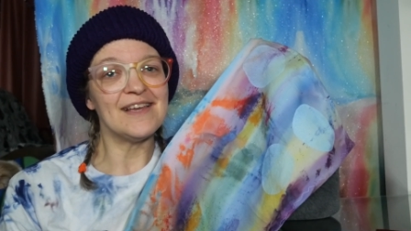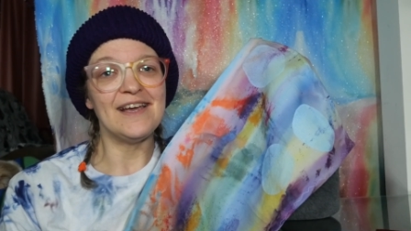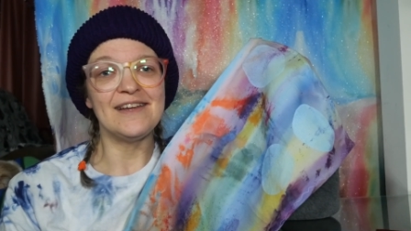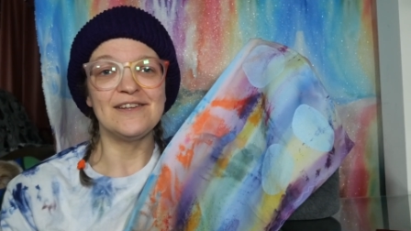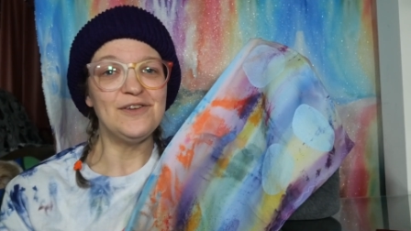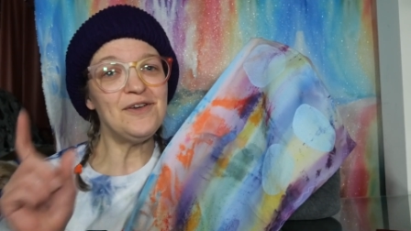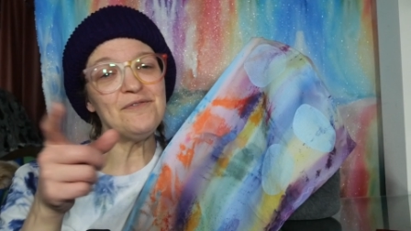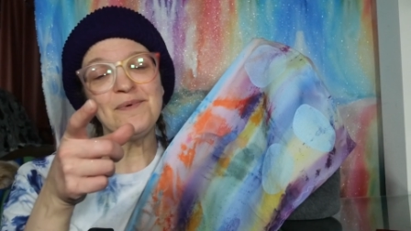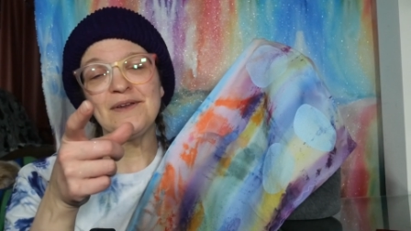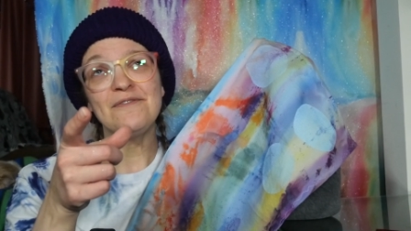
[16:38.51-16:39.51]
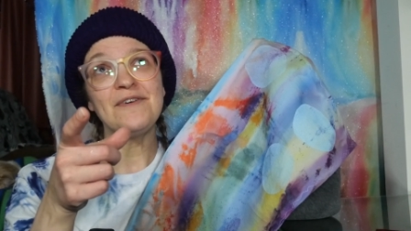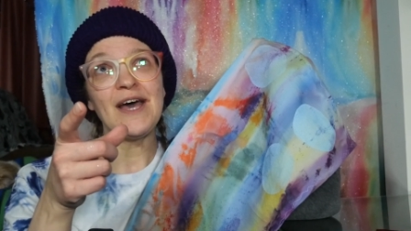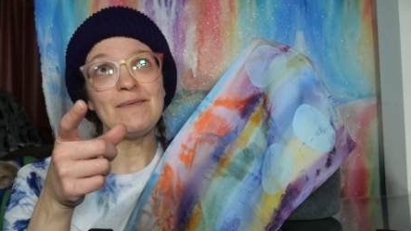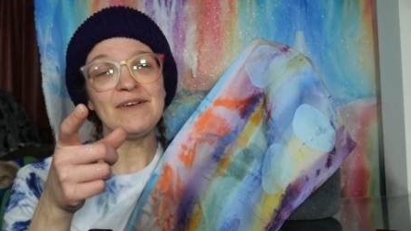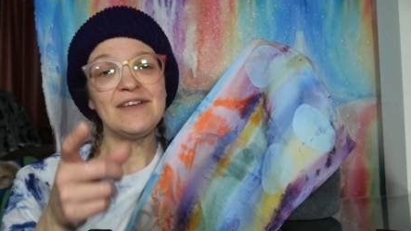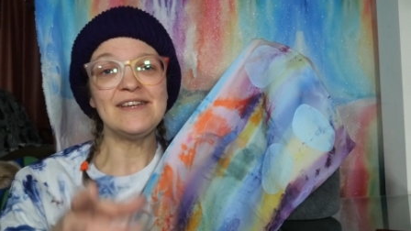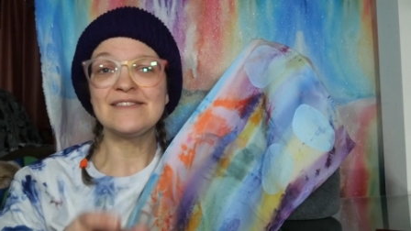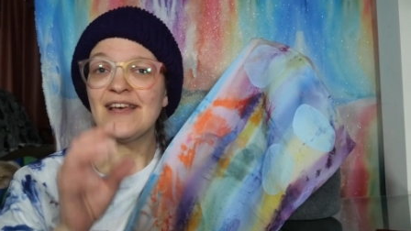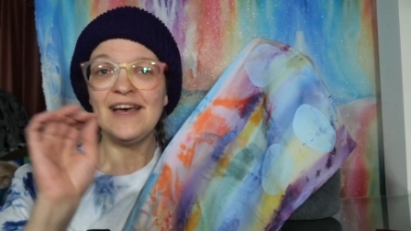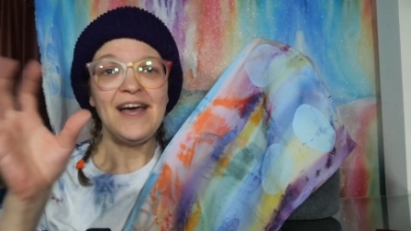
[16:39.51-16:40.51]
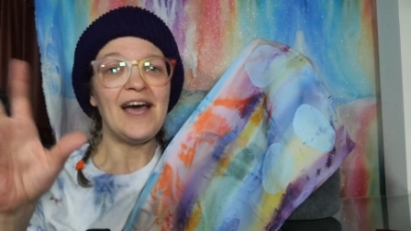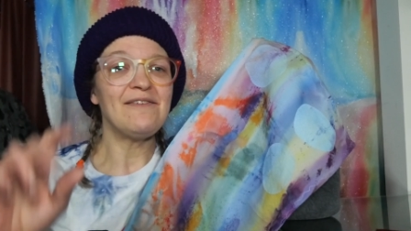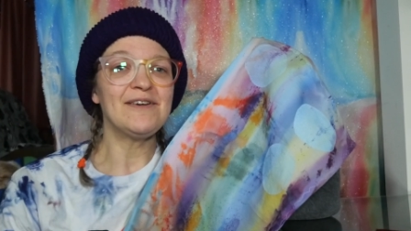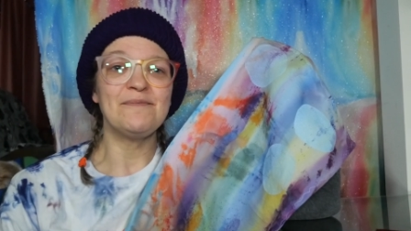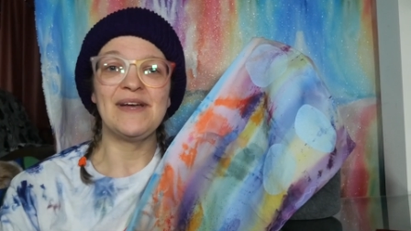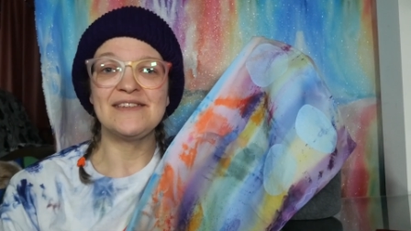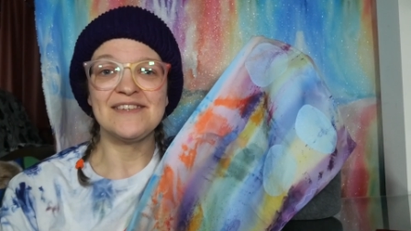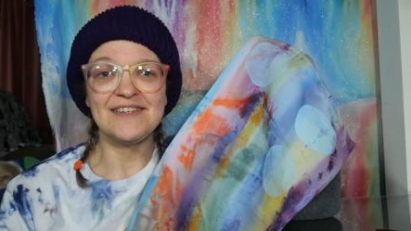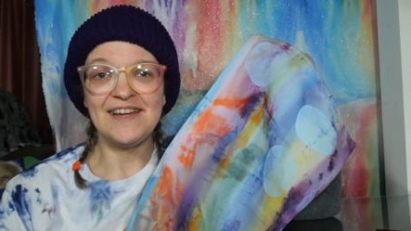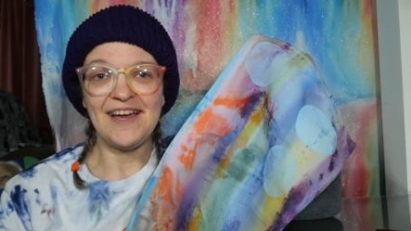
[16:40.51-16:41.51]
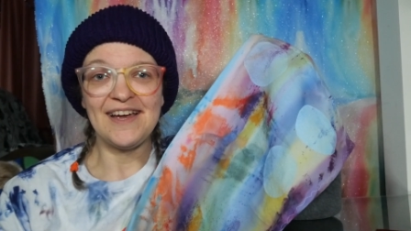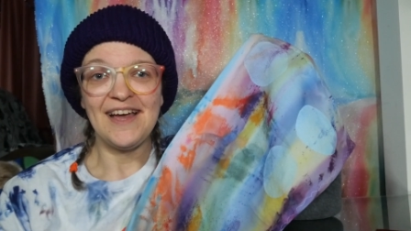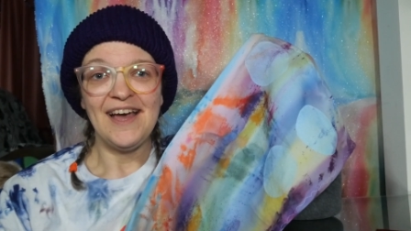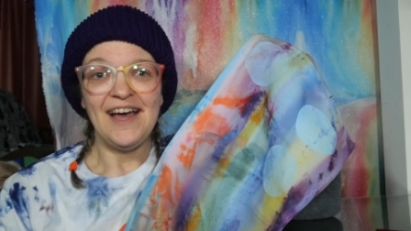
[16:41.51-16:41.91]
And you've been fabulous. Have an amazing day.